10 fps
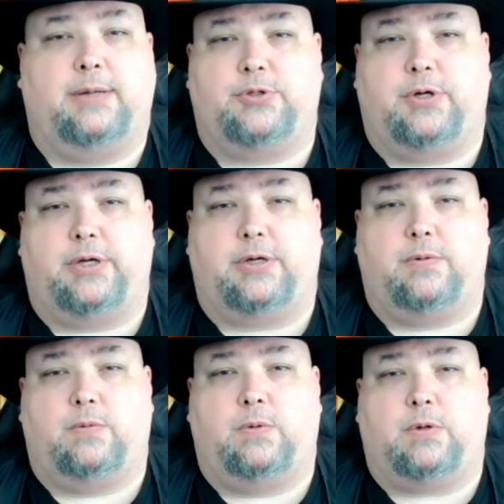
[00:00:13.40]
Drake.
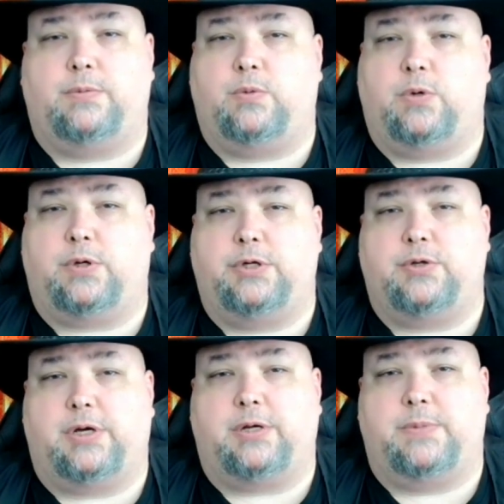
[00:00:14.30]
Welcome to Working
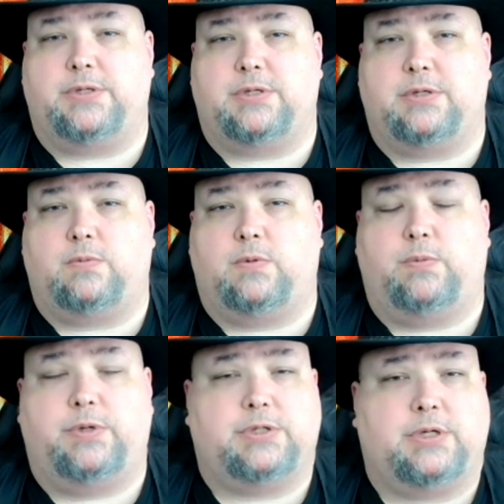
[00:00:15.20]
Dragon Mystic, where
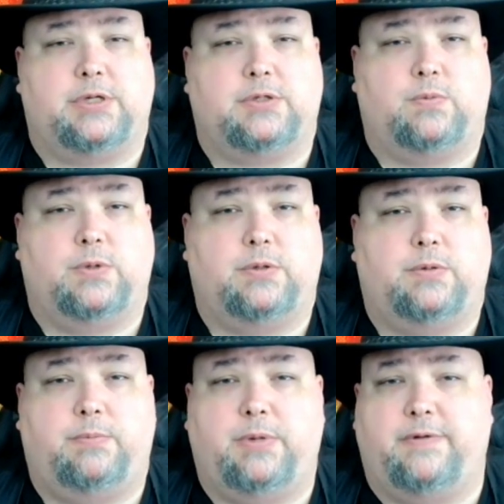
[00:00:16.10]
we discuss
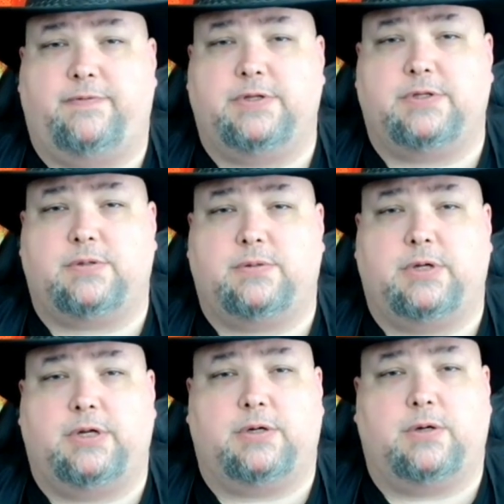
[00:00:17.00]
real, metaphysical,
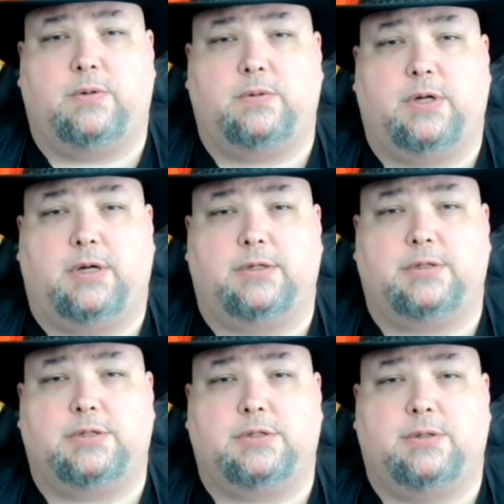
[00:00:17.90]
and occult
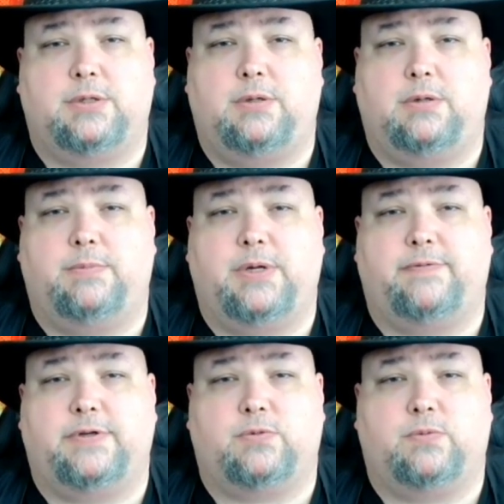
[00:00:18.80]
knowledge so that you can
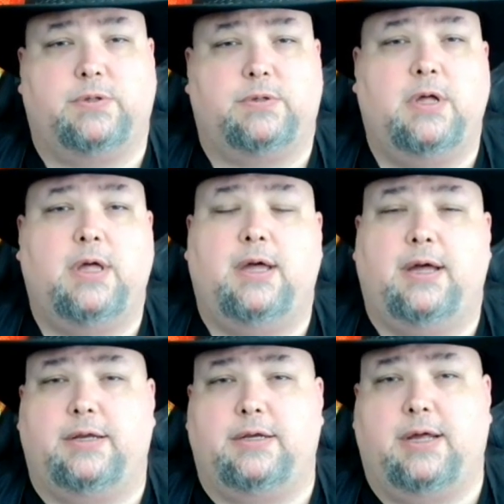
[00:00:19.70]
manifest real
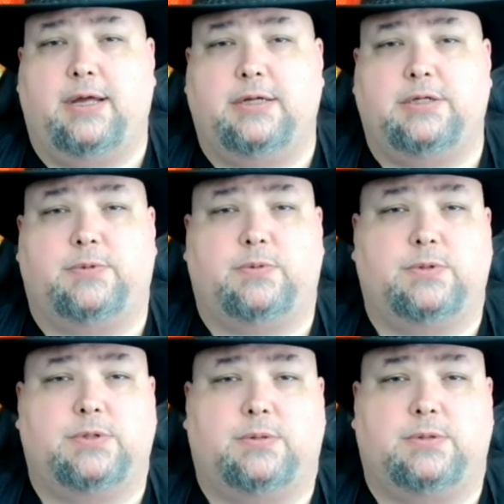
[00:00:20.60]
and tangible
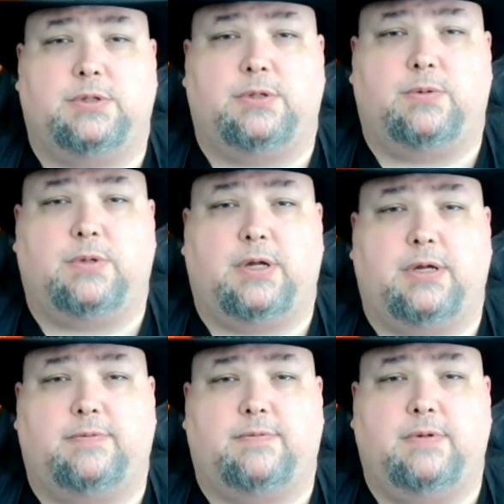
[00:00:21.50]
results in your
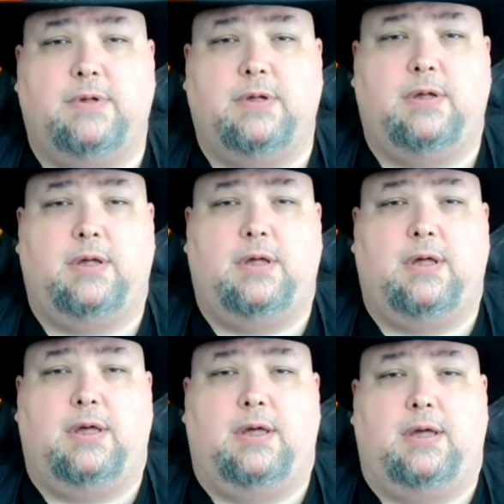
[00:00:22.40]
life.
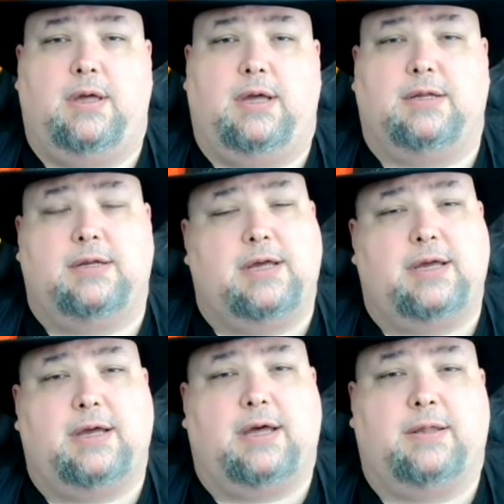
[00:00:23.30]
And
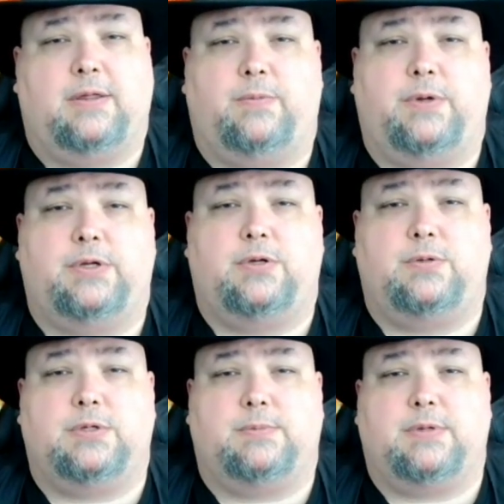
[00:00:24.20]
today I thought we'd
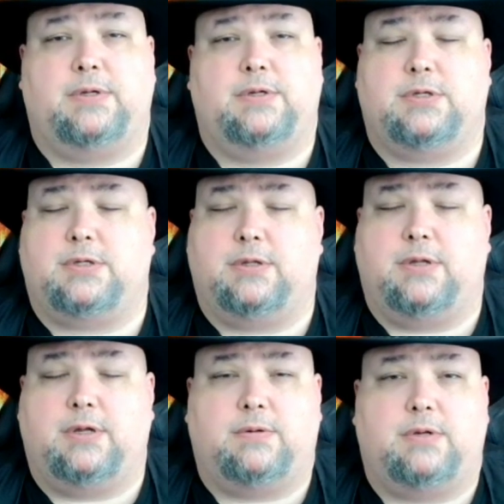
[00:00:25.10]
do something just a
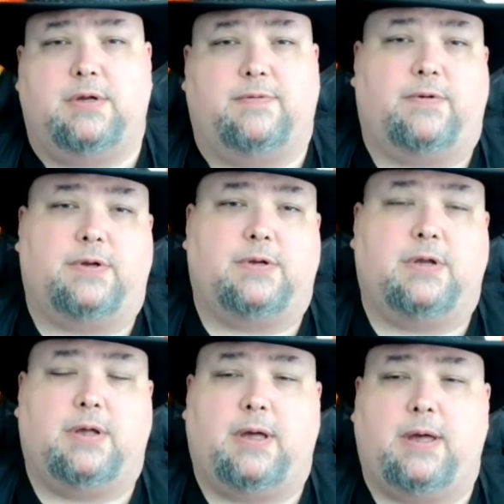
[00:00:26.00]
little different.
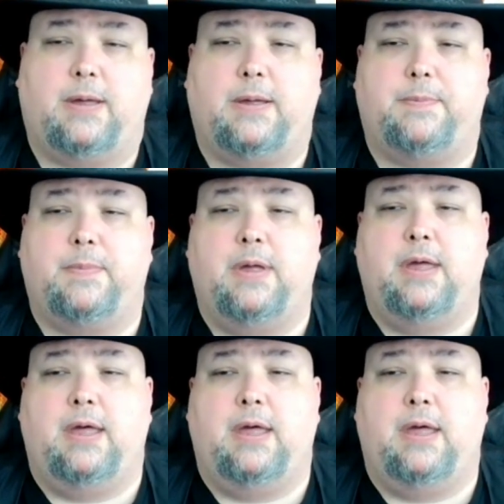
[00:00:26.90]
Um,